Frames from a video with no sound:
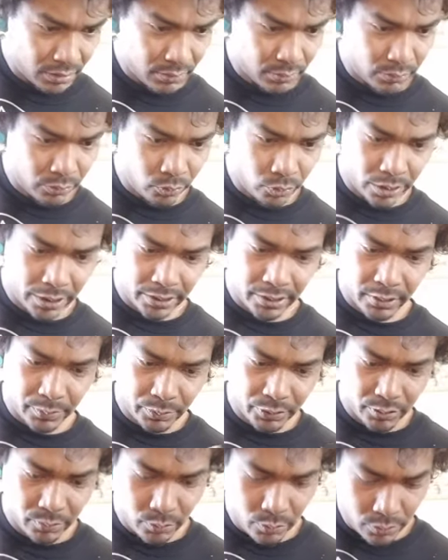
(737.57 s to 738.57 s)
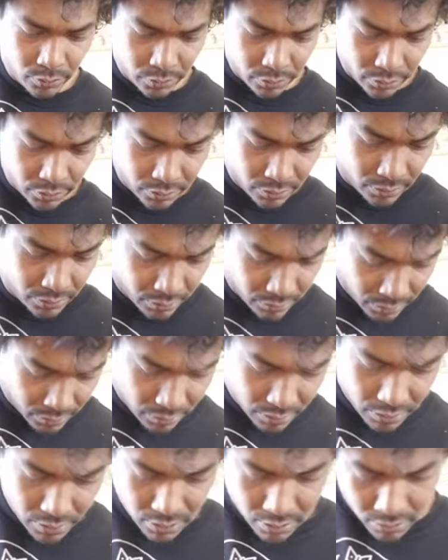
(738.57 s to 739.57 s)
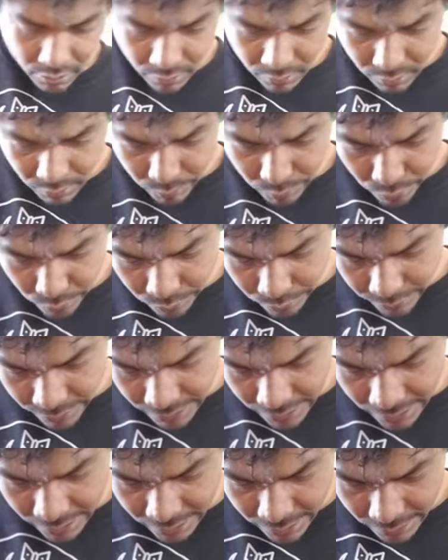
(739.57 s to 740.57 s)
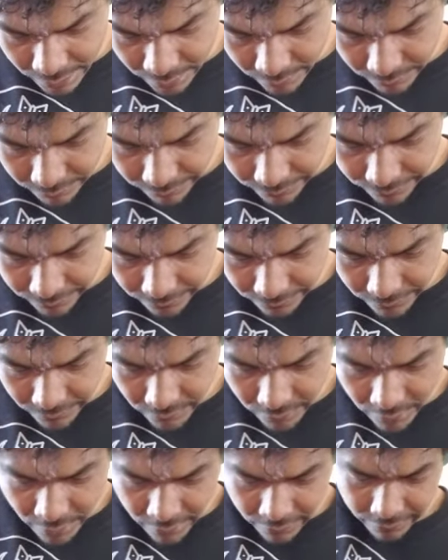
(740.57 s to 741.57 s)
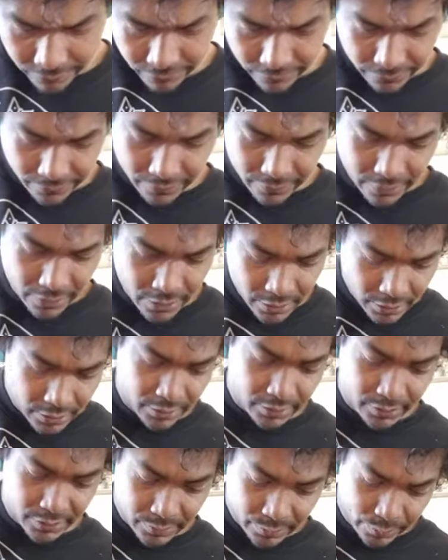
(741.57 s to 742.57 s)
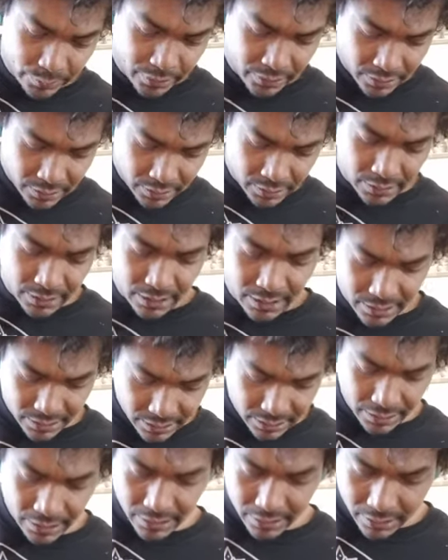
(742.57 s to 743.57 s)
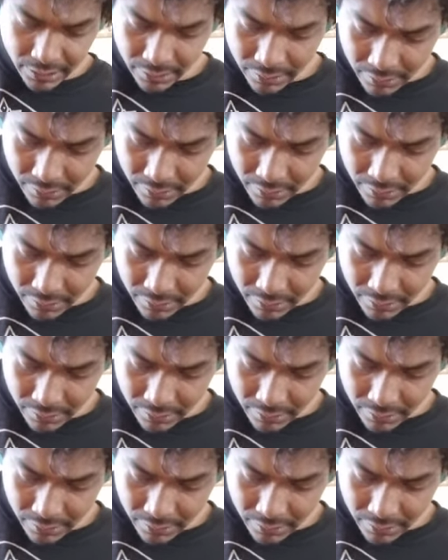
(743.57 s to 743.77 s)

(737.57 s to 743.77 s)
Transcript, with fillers: Wind up some more. Pull that out. Fluff. Spin. Get it tight.